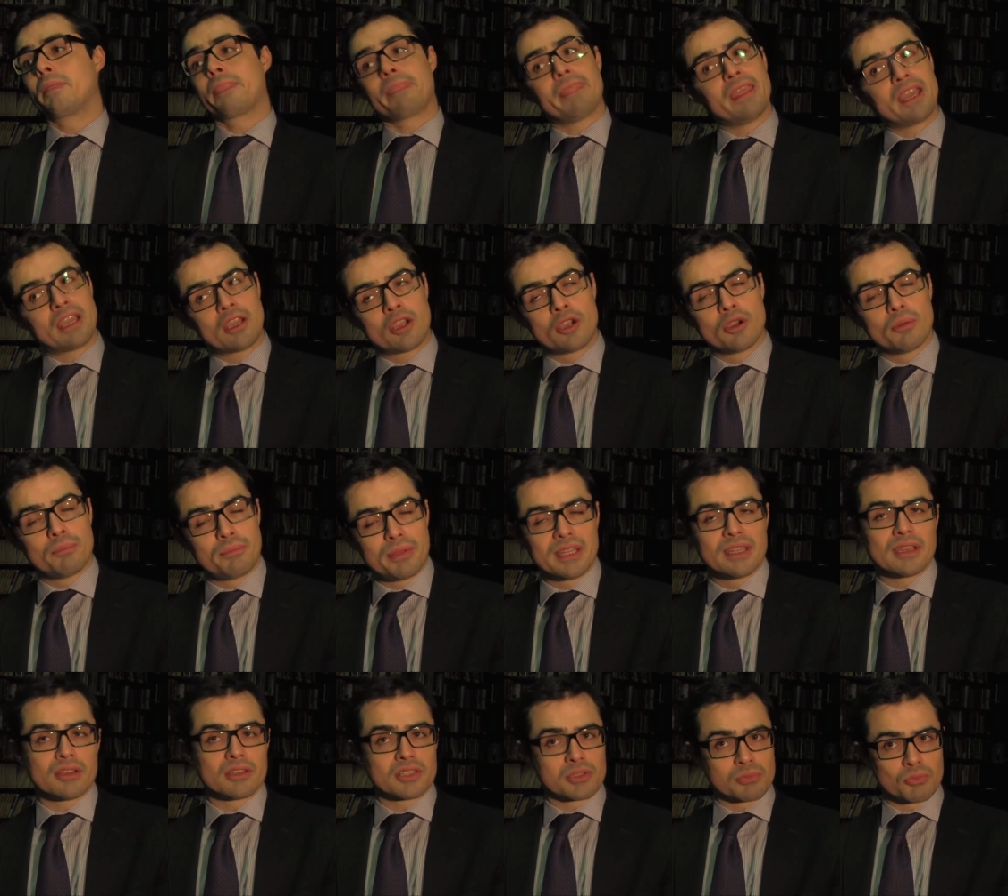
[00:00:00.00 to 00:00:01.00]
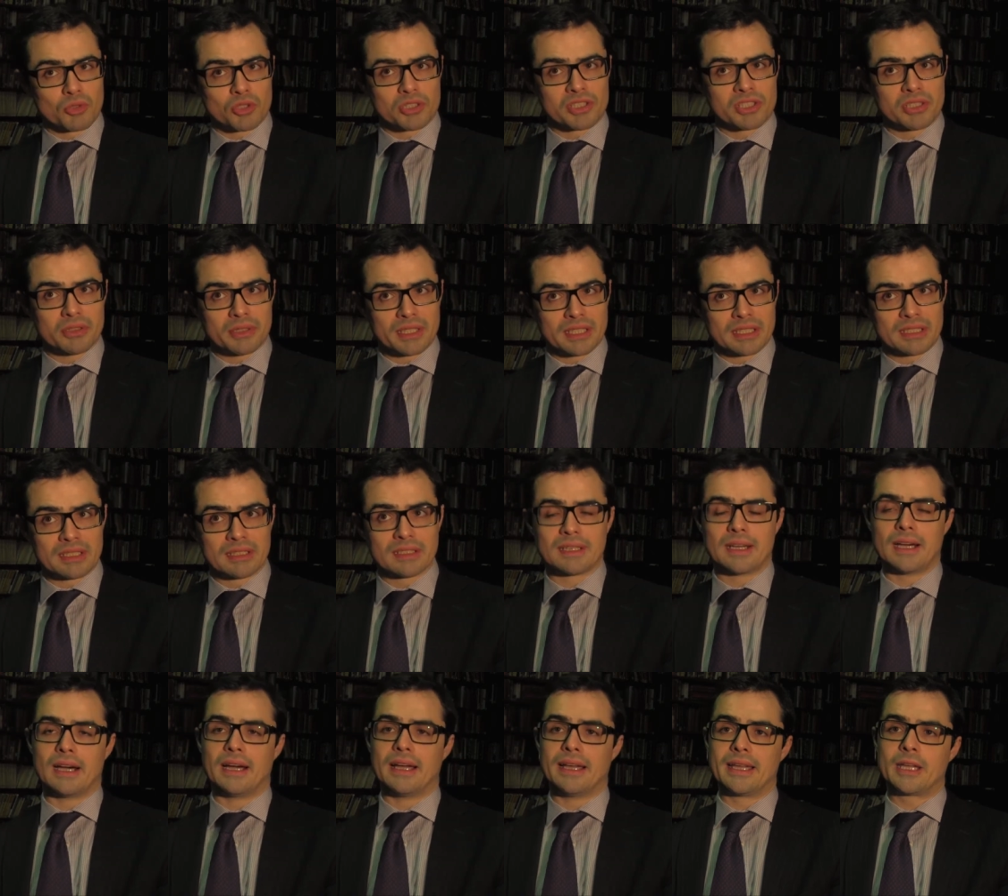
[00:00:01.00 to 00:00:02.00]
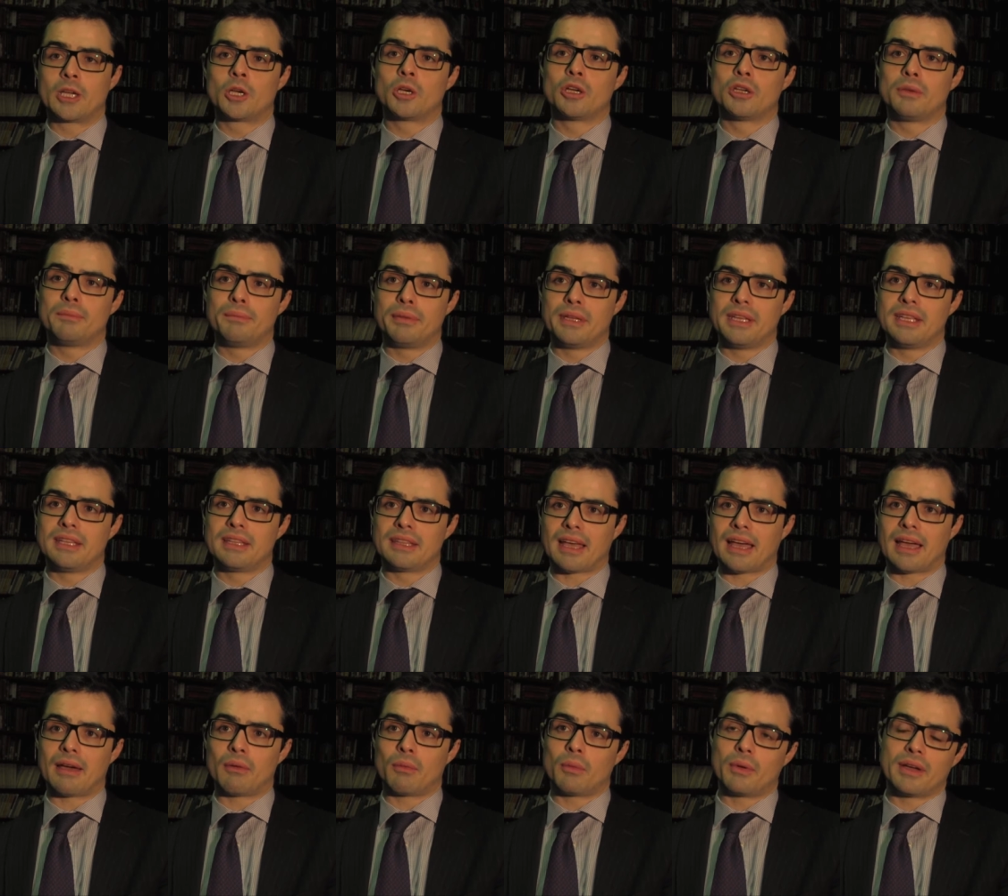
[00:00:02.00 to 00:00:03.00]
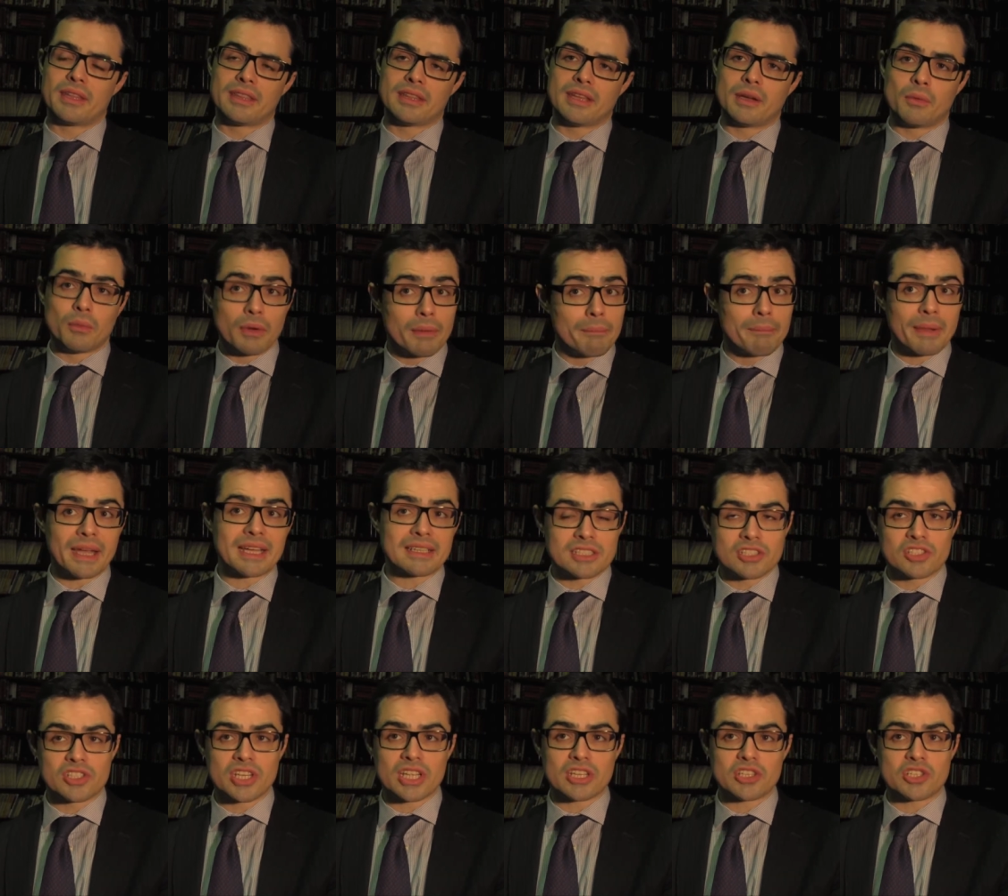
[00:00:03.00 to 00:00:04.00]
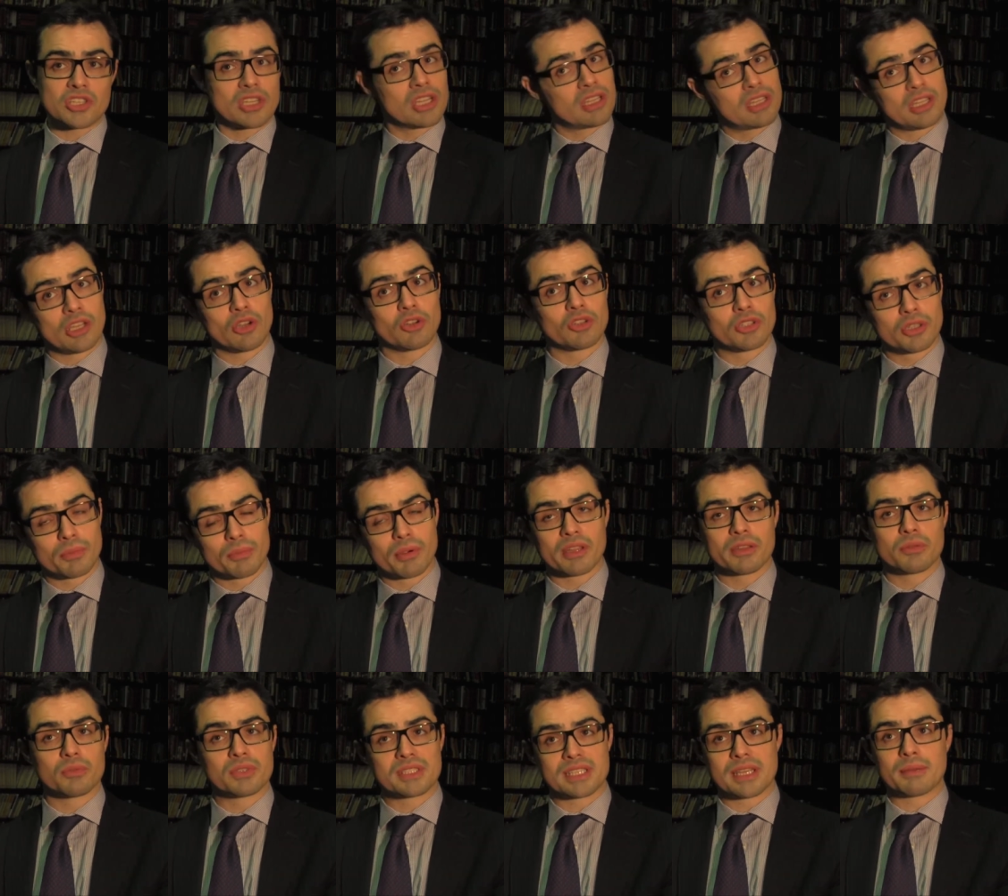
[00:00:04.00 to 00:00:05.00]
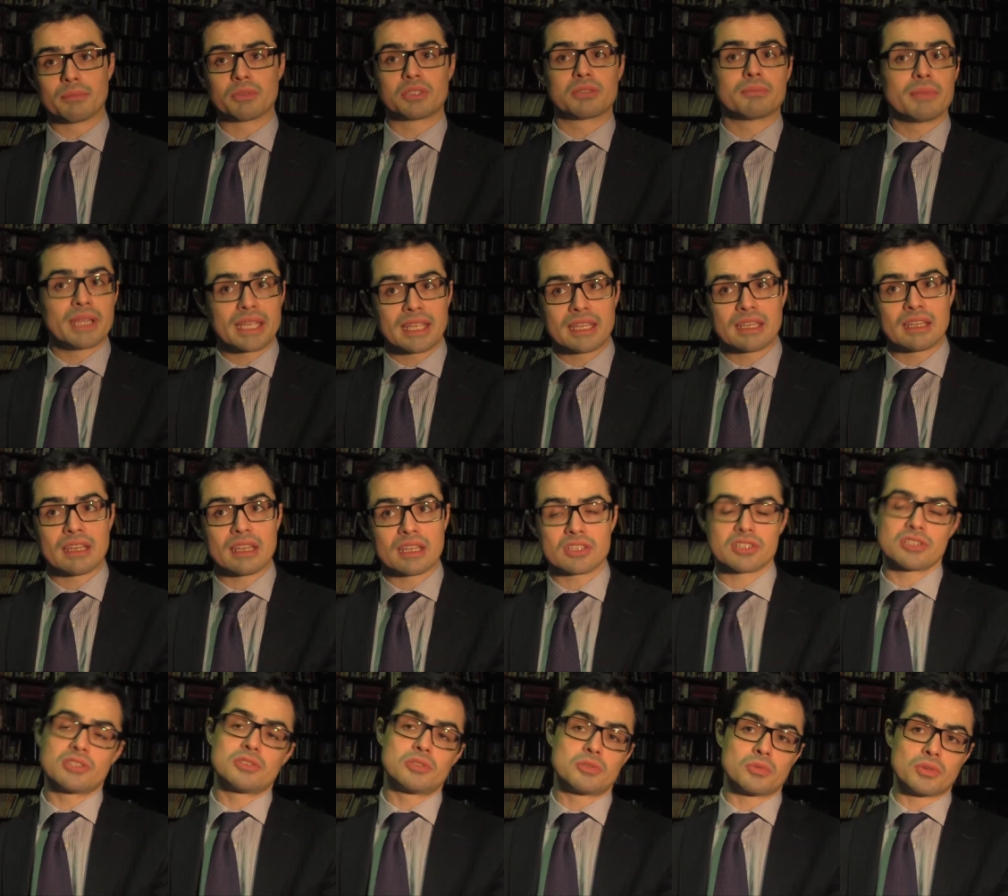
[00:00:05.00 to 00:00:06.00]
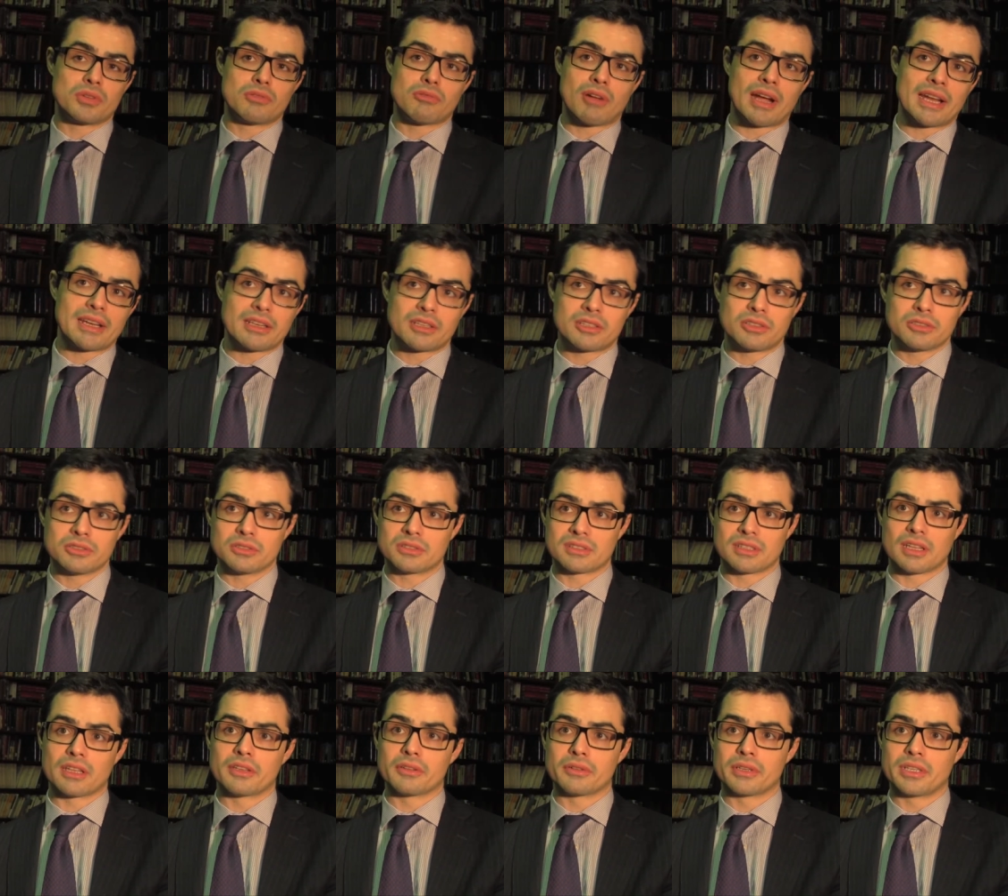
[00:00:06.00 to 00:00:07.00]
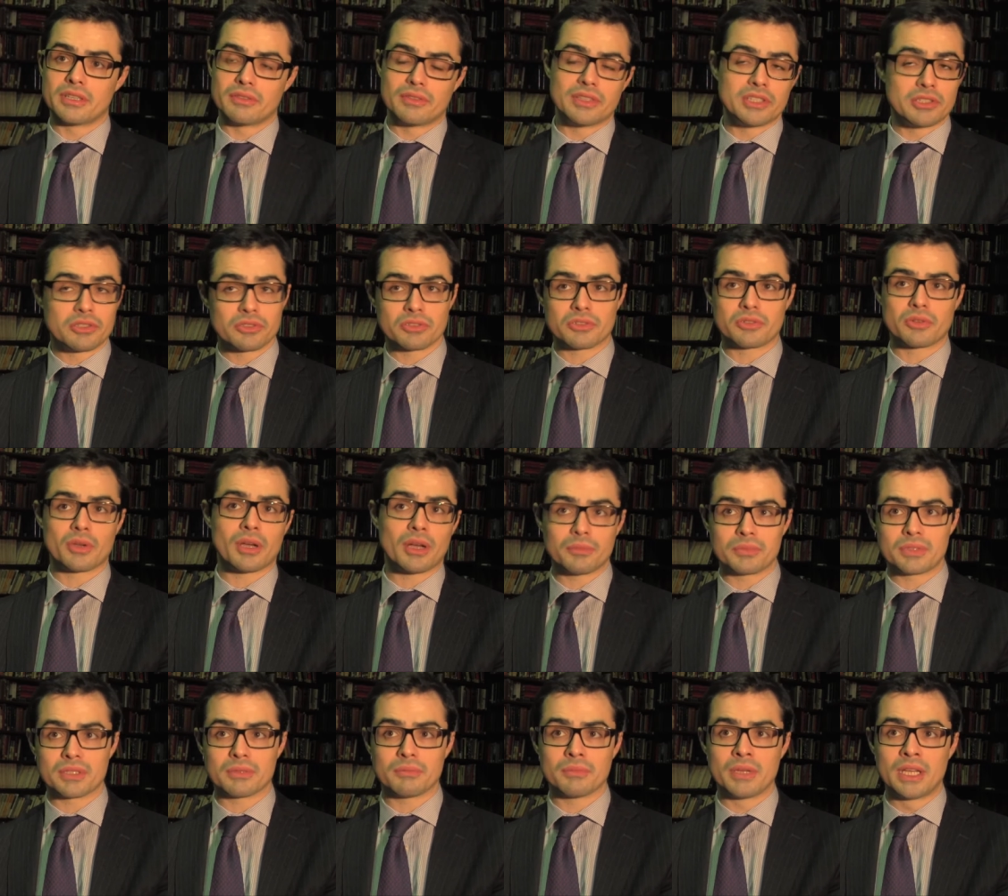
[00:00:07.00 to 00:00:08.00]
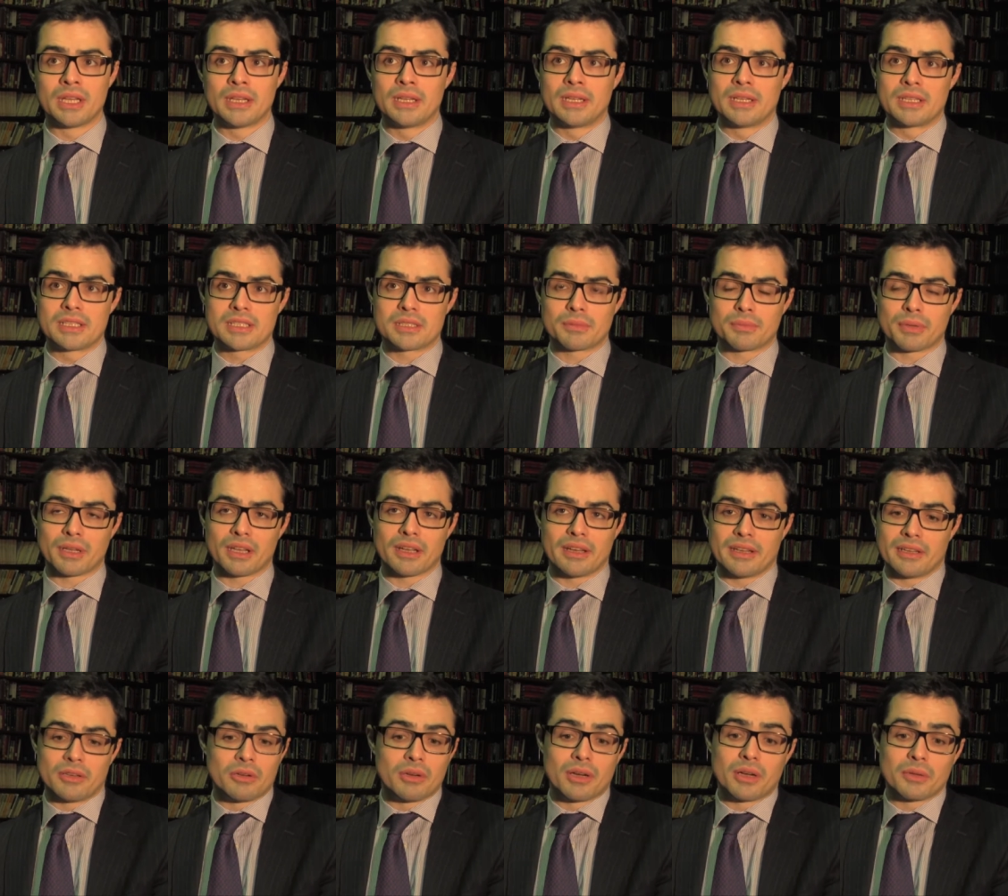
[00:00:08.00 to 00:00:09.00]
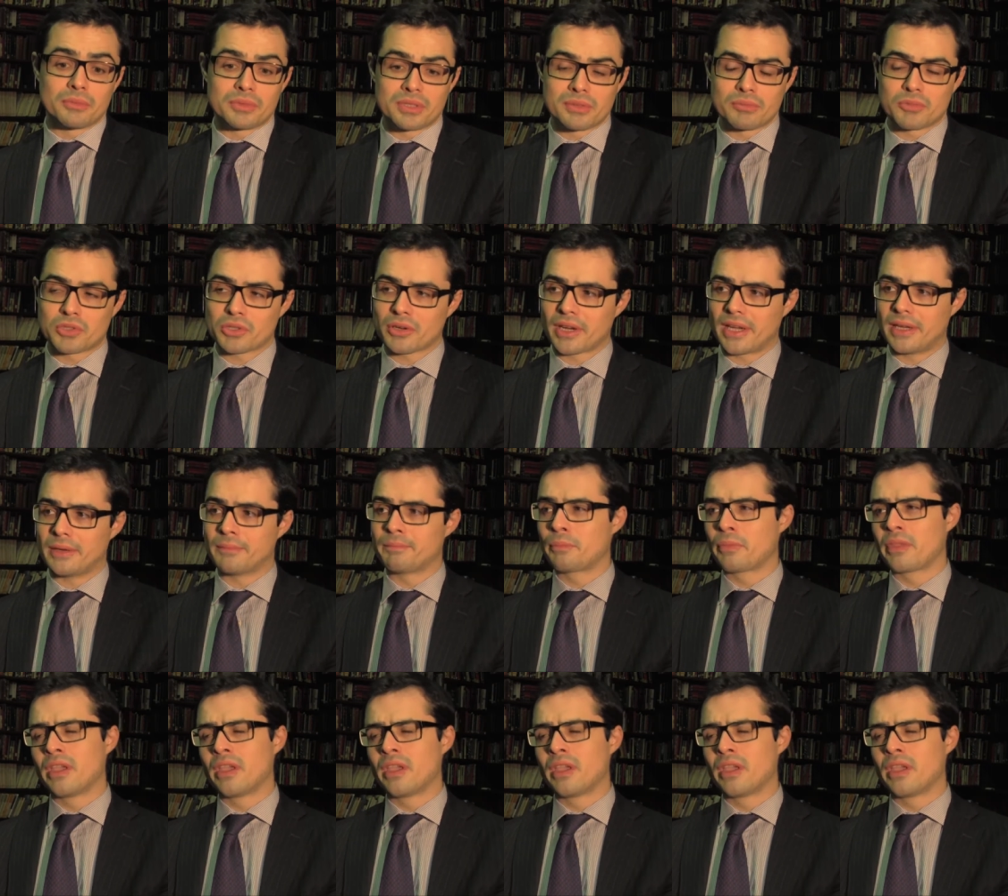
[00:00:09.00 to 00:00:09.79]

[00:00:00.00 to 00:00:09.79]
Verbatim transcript: It could be there is more to it. Uh, it could be that when they went back to Chechnya, the older brother was able to make connections with radicals and other individuals who helped him supply, who helped him train